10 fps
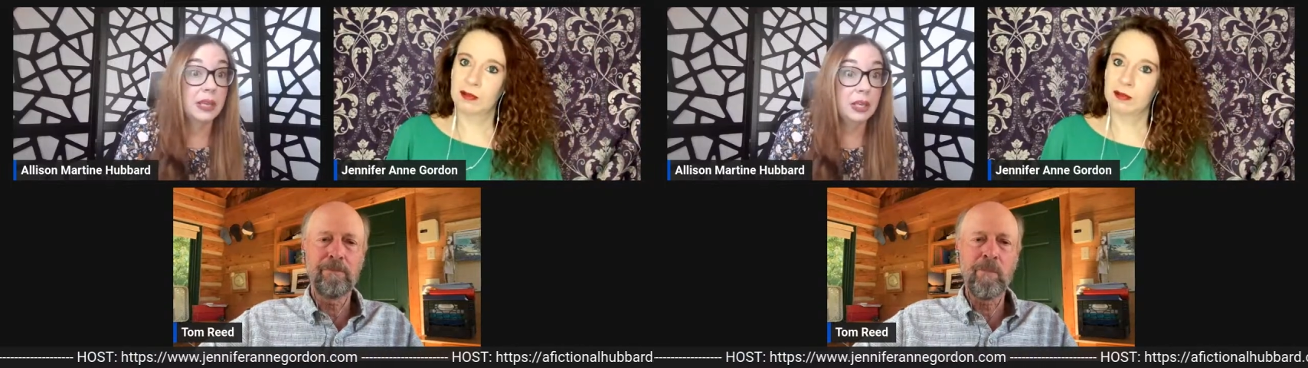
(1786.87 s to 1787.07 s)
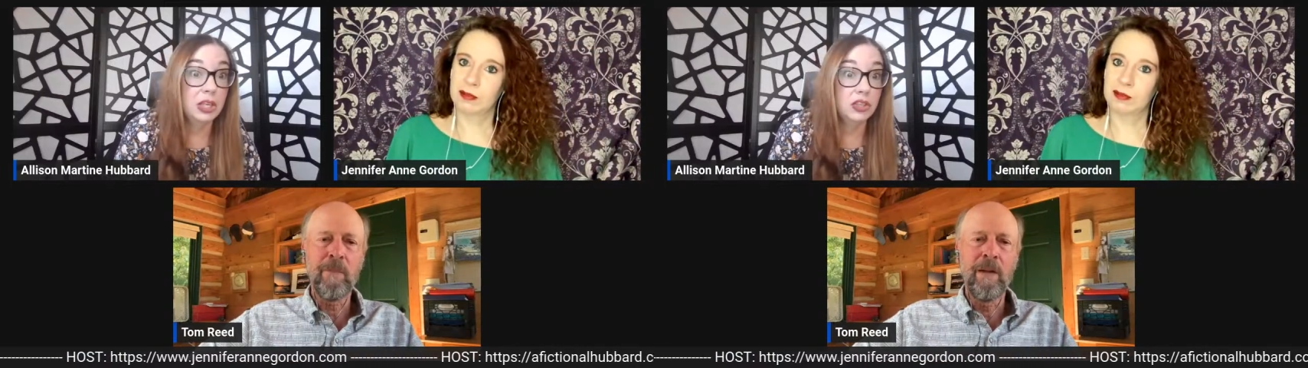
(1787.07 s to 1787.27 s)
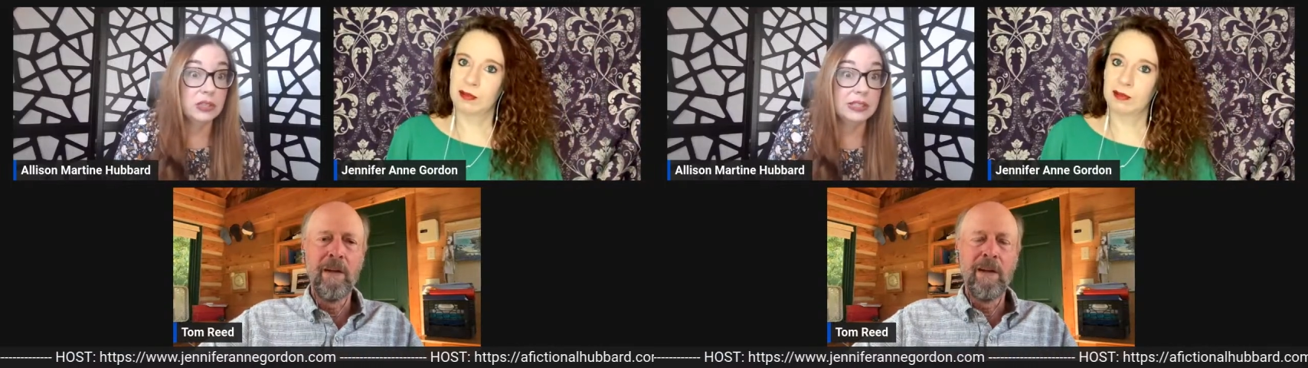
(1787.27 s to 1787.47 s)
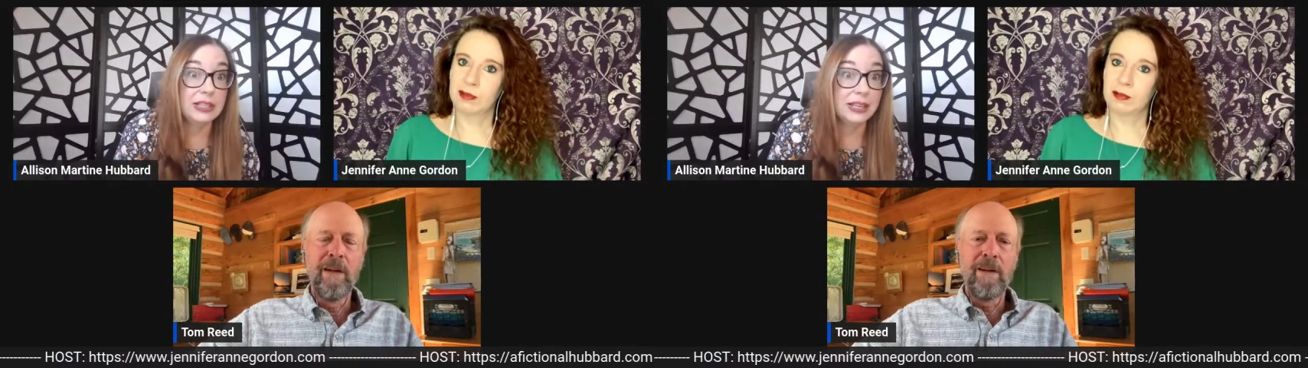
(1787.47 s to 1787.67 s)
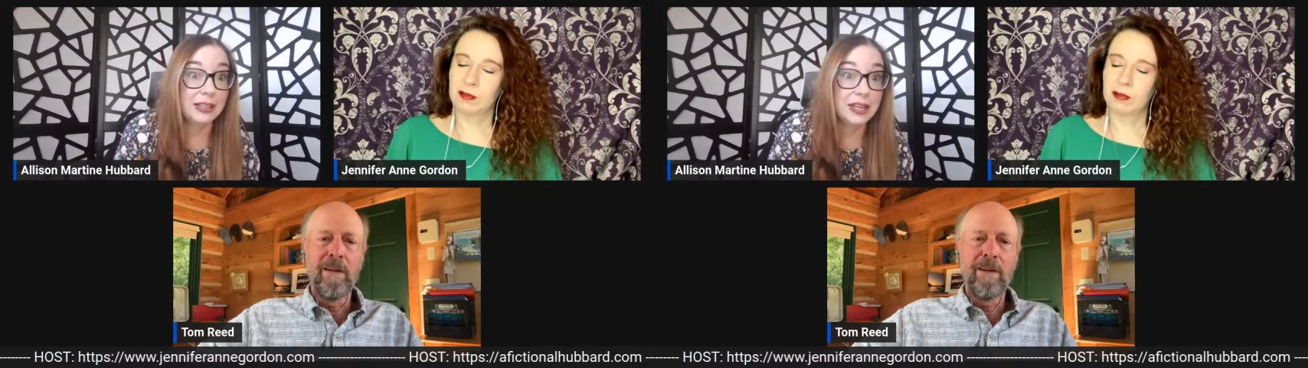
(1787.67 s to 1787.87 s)
Speaker 1: interesting.
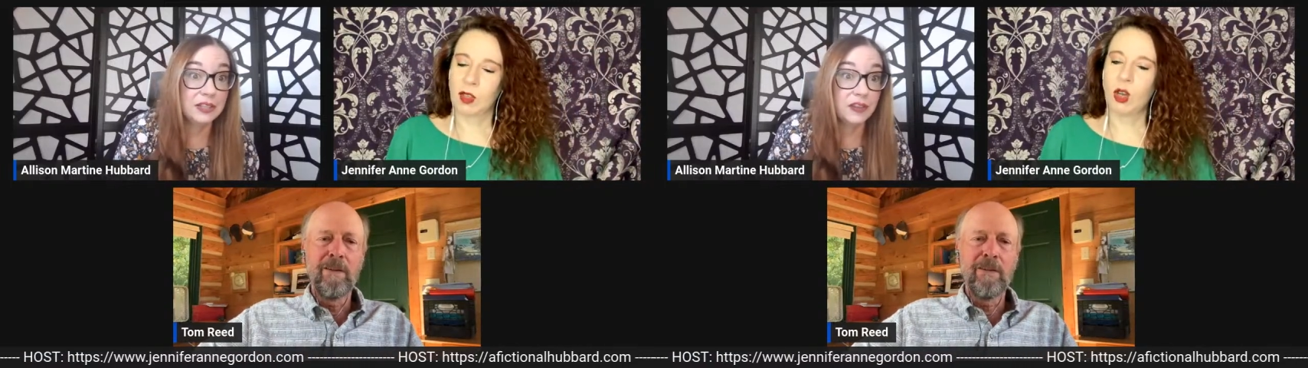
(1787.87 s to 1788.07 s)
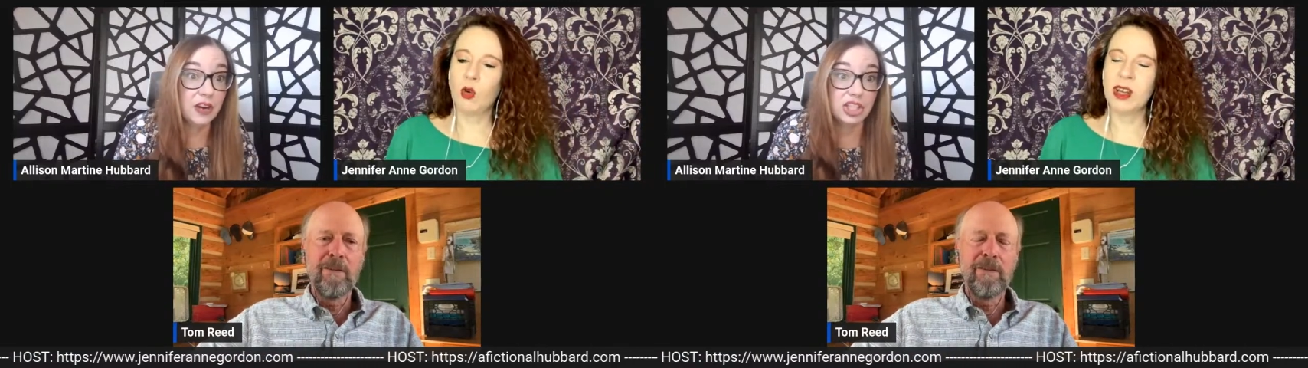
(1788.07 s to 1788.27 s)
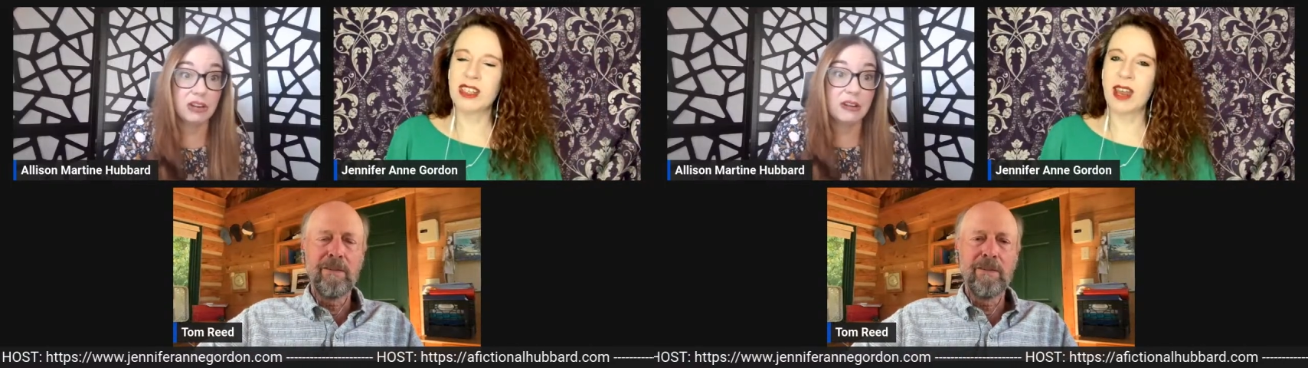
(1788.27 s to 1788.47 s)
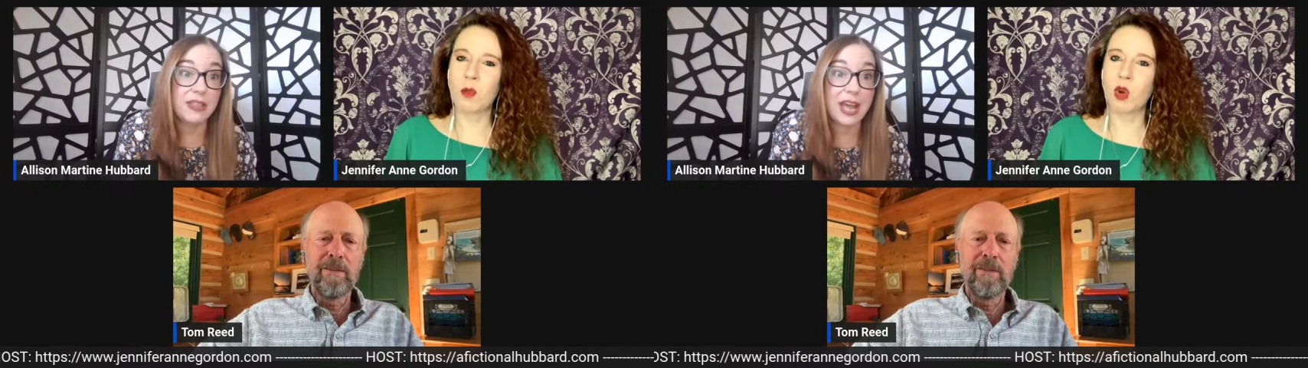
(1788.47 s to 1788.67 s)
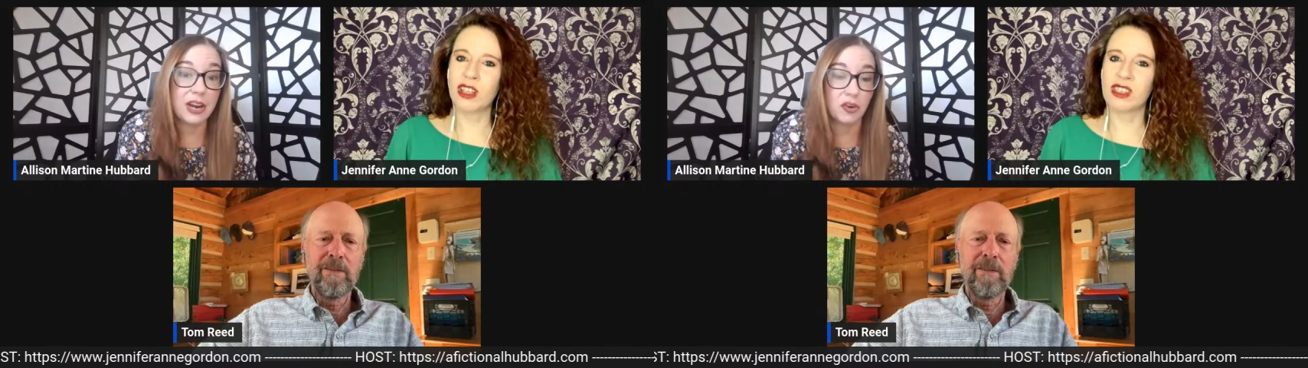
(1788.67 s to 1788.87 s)
Thanks for who was at
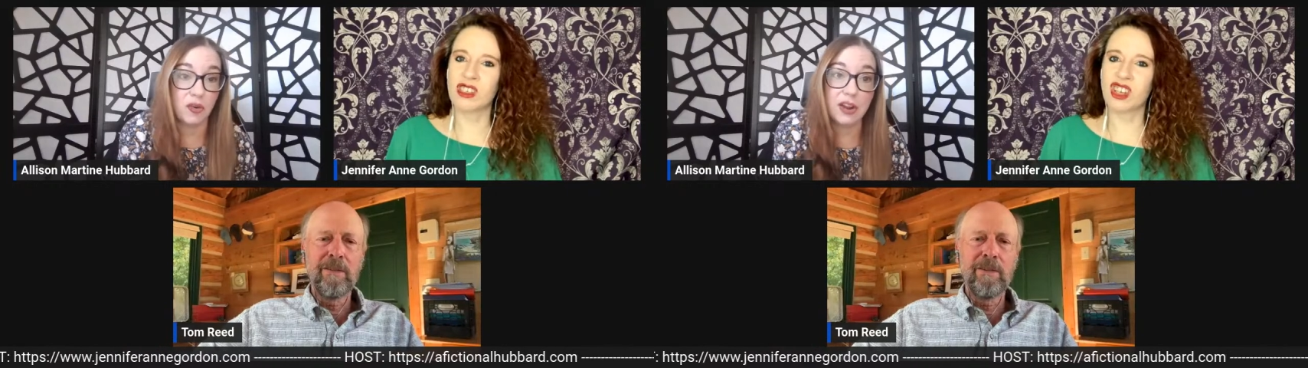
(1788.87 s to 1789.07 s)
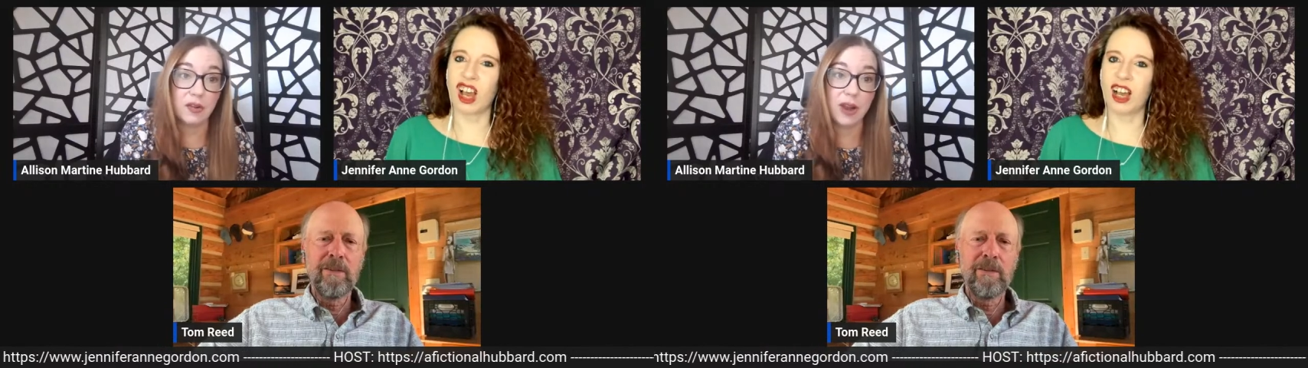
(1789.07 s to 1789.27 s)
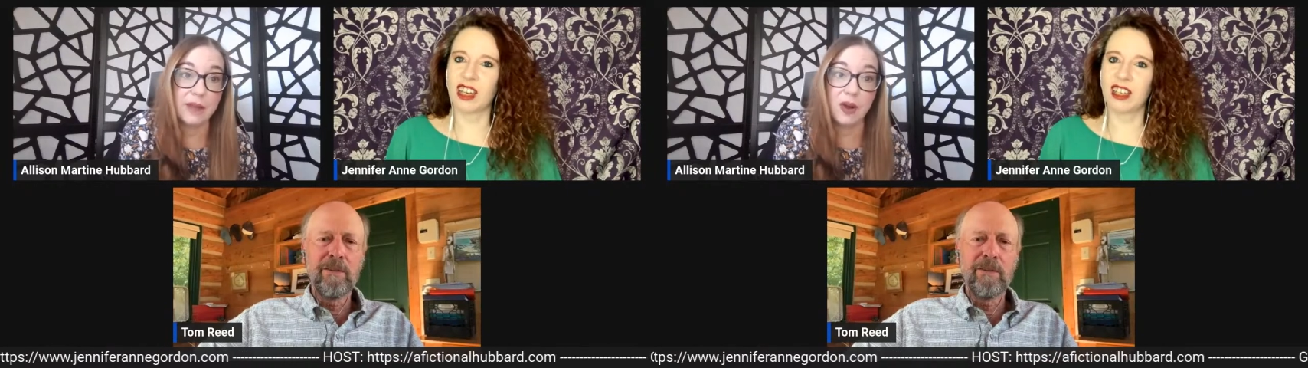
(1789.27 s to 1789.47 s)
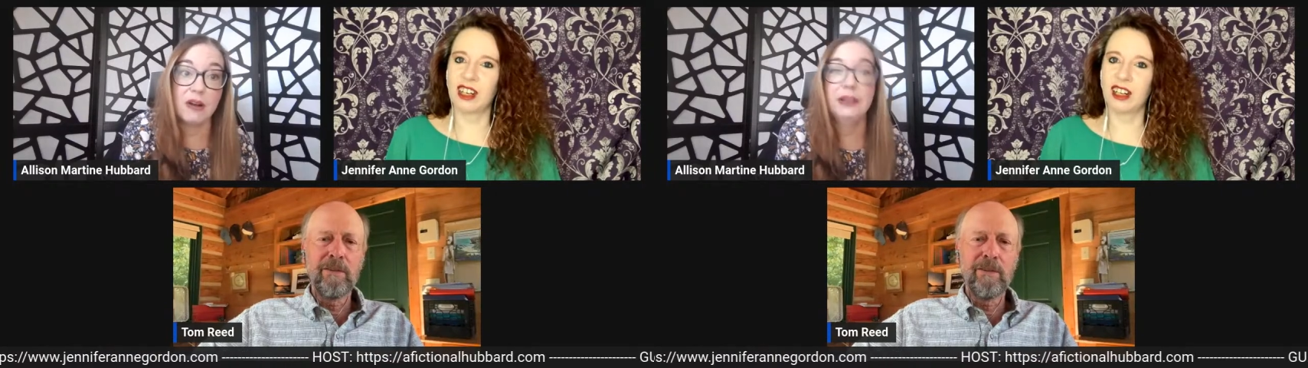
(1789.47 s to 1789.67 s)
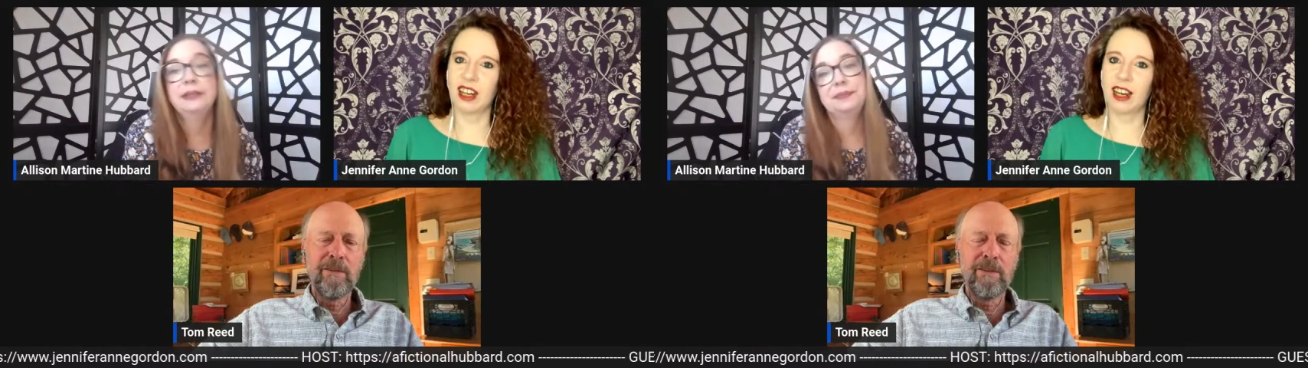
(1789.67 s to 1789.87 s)
Woodstock in your
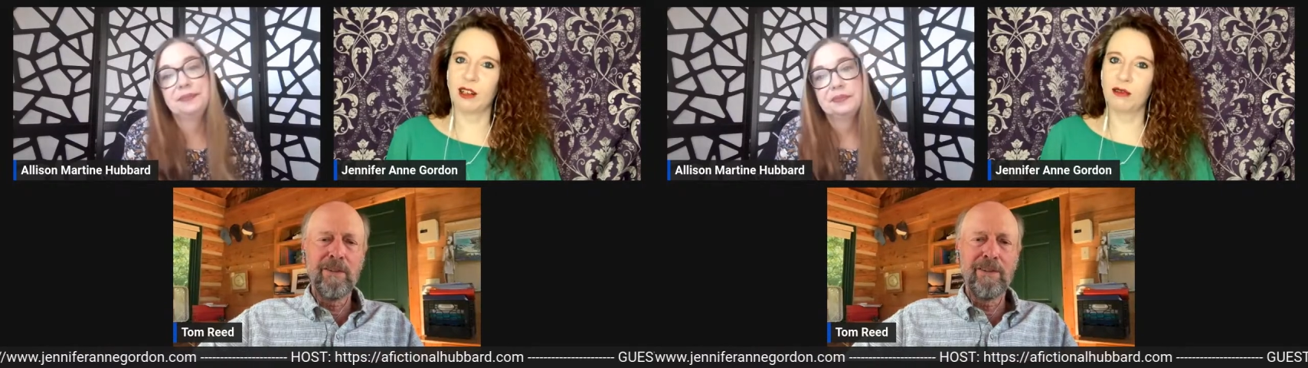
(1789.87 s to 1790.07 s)
life?